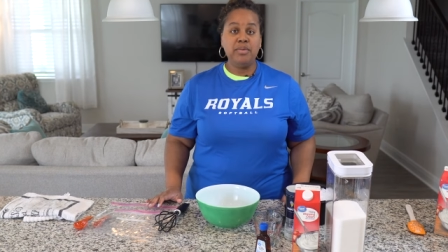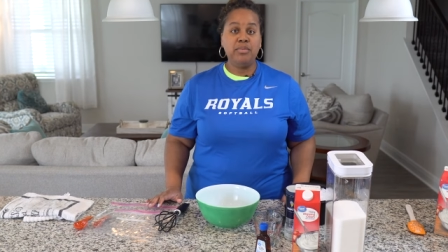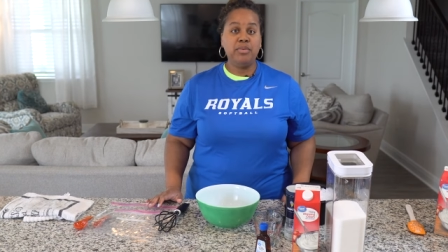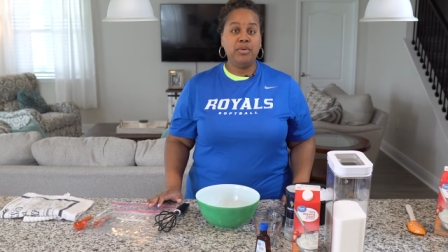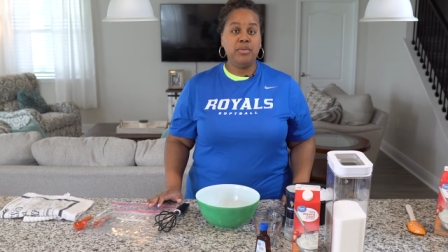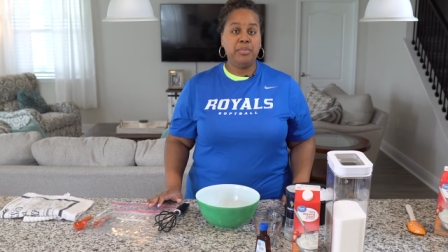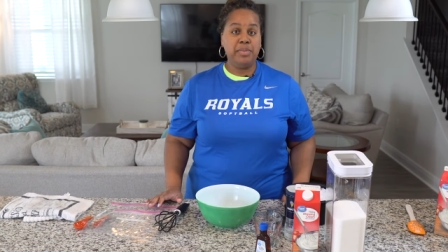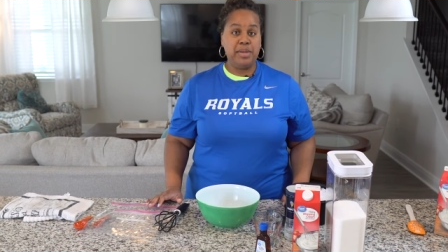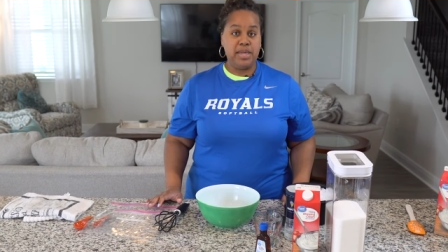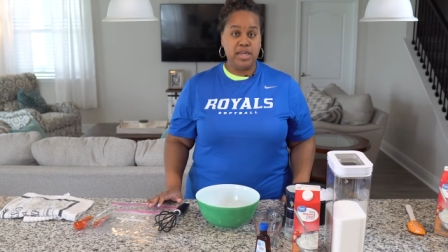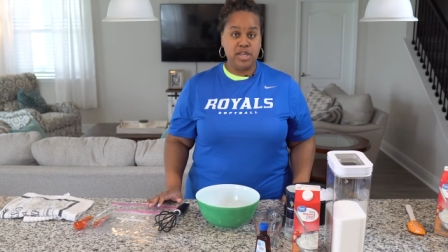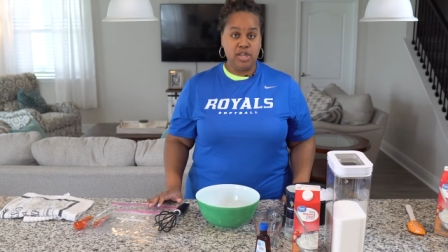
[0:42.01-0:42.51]

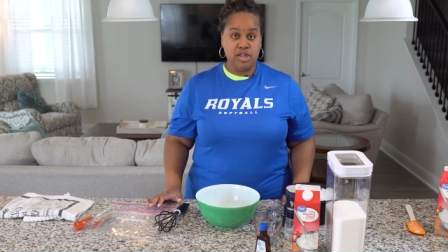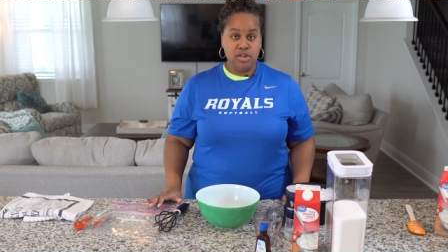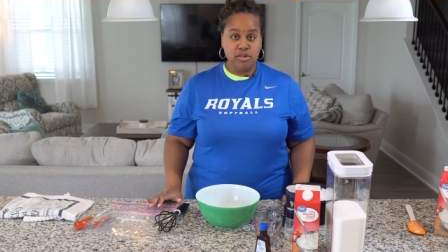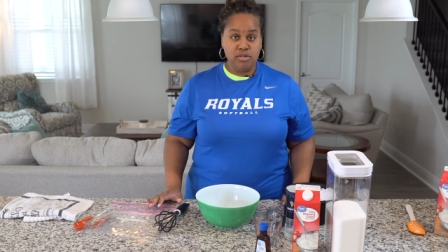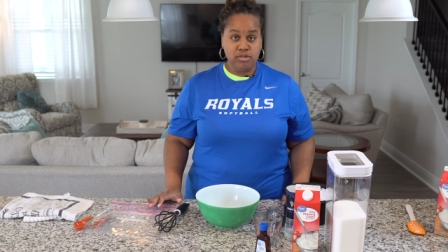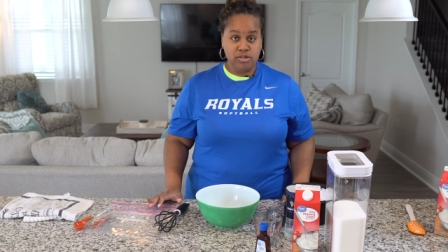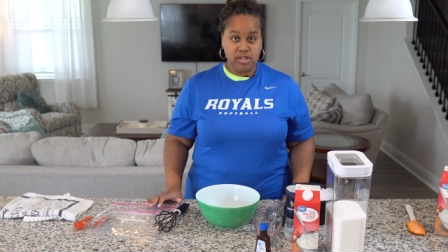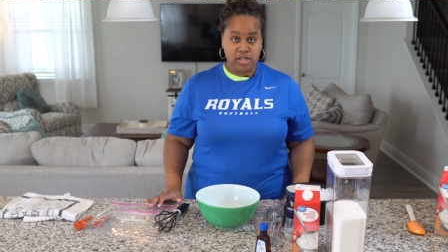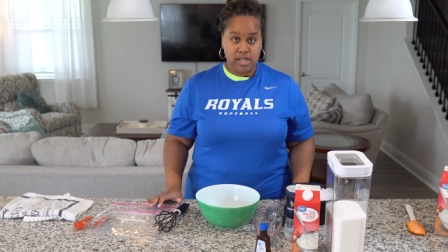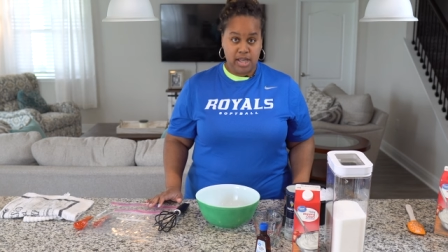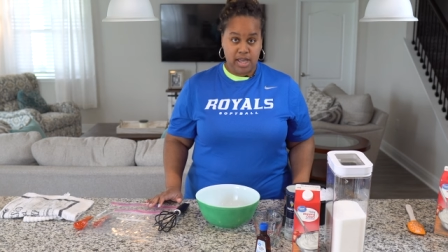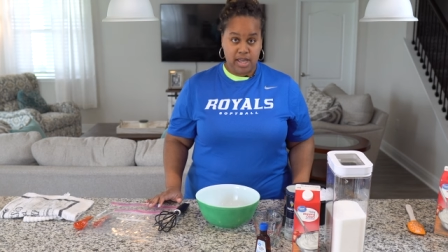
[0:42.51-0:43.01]
will be
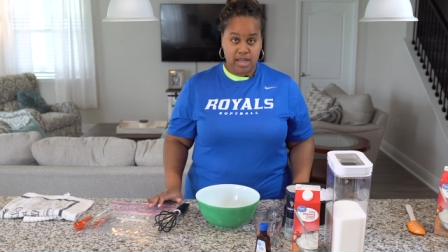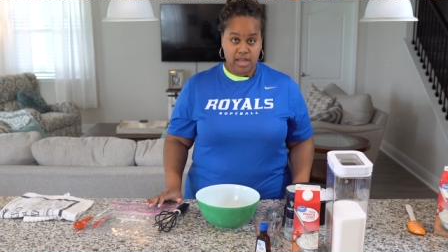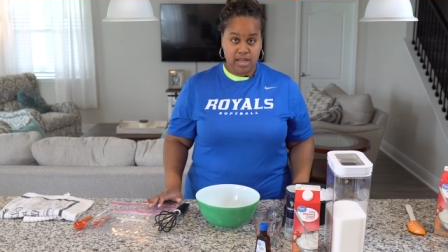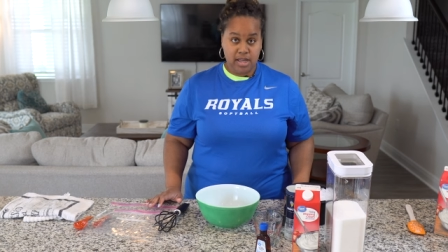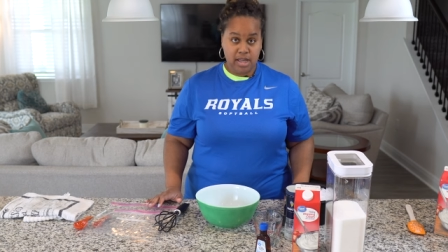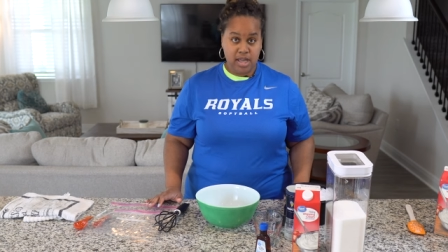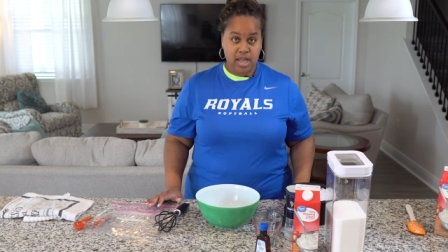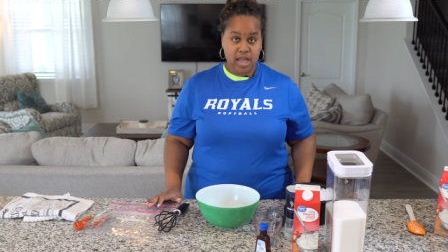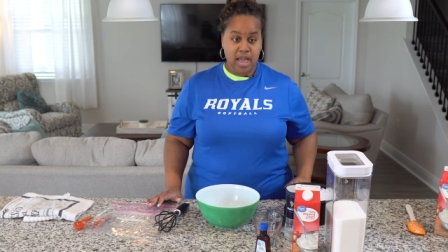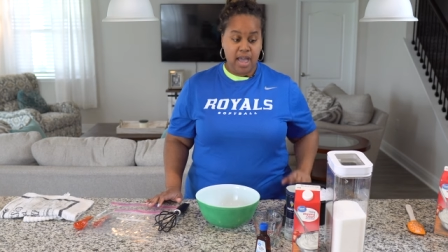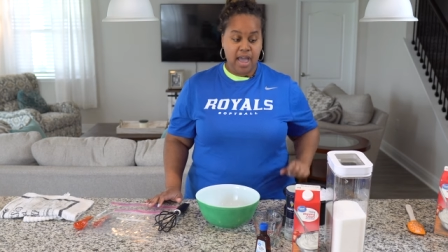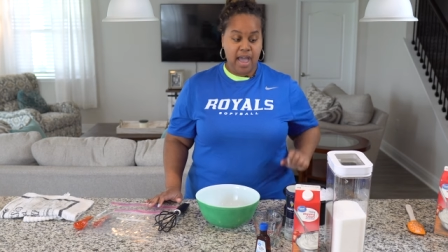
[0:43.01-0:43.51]
using
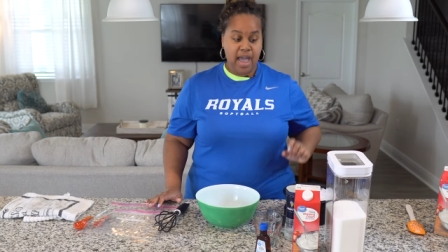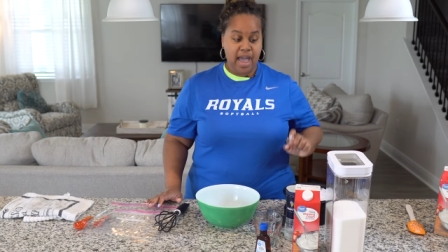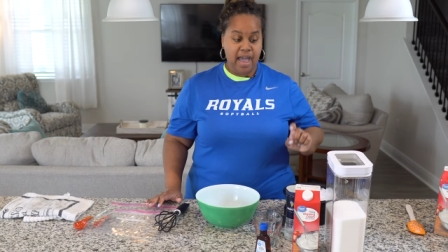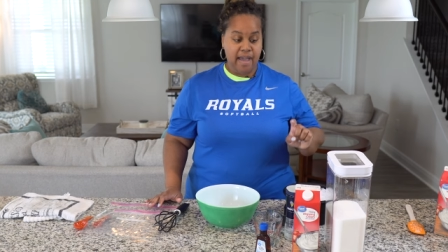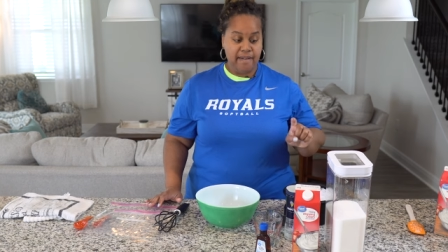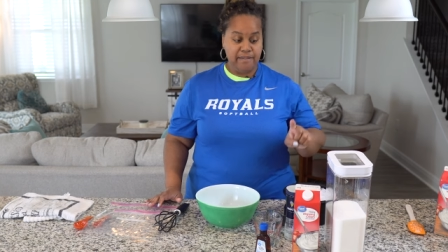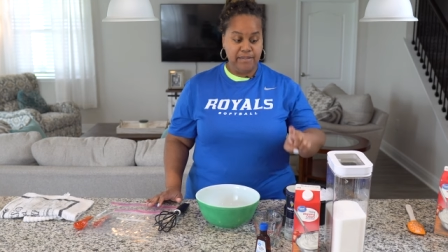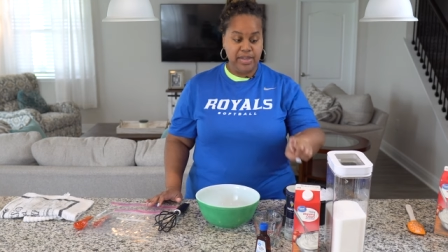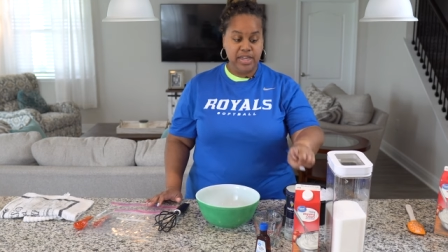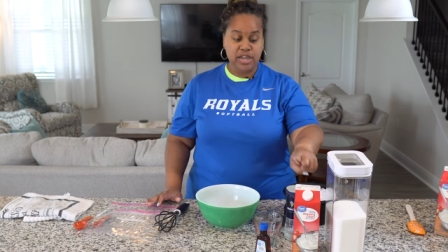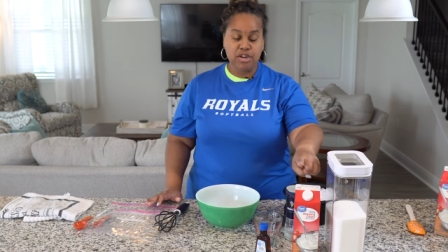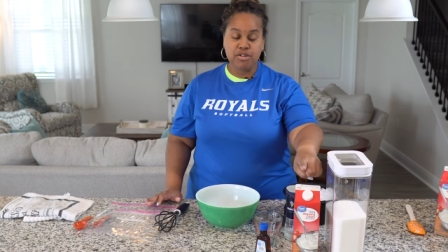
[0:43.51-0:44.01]

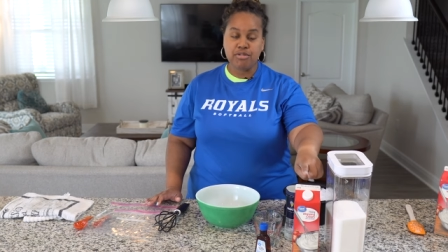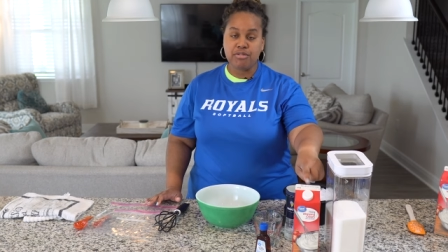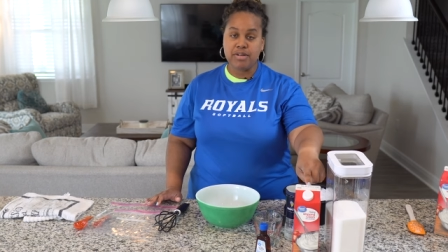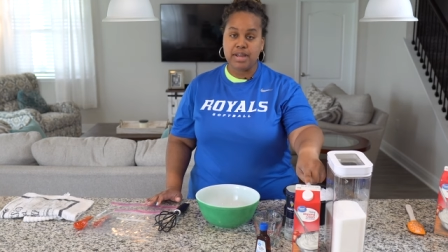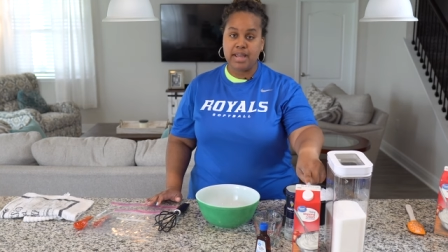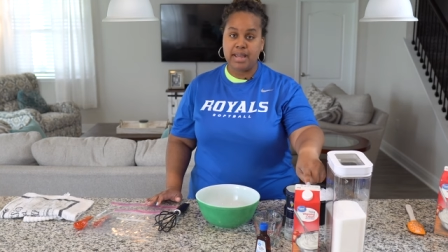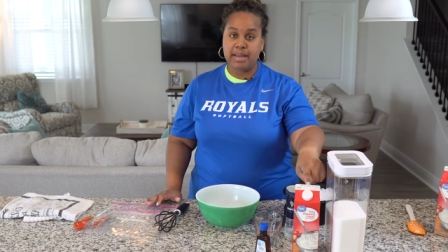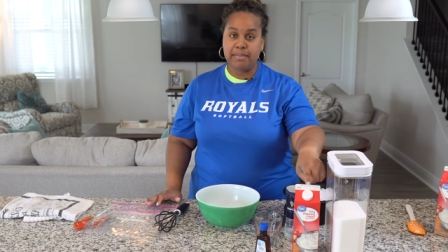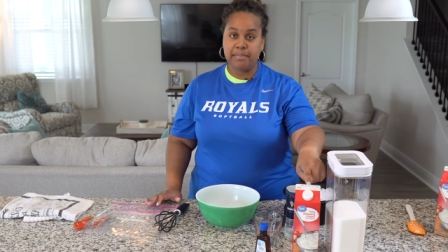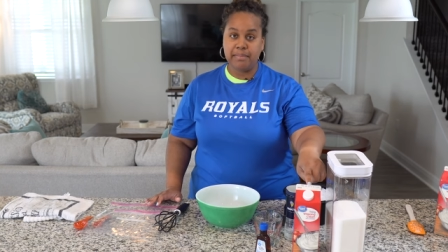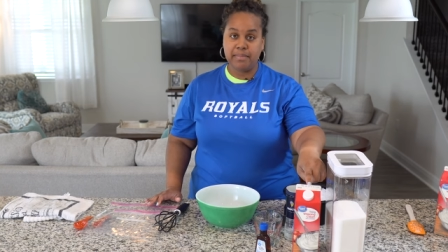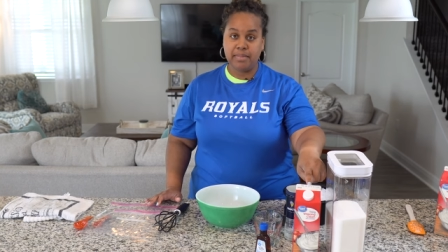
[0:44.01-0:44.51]
heavy
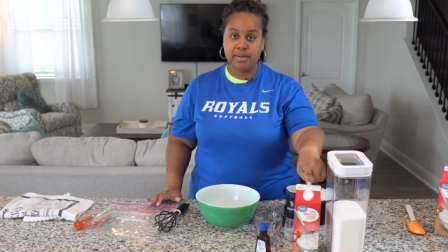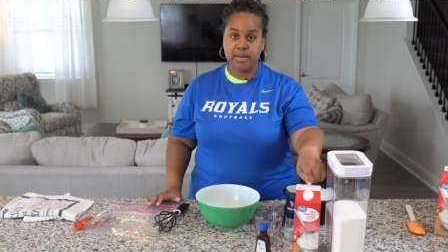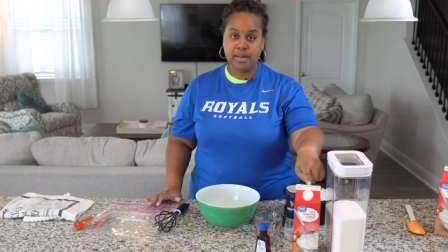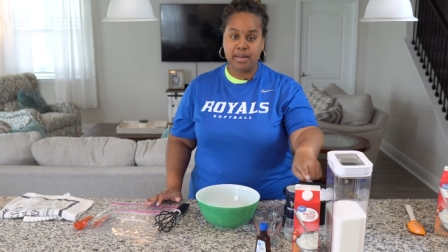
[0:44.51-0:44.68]
cream,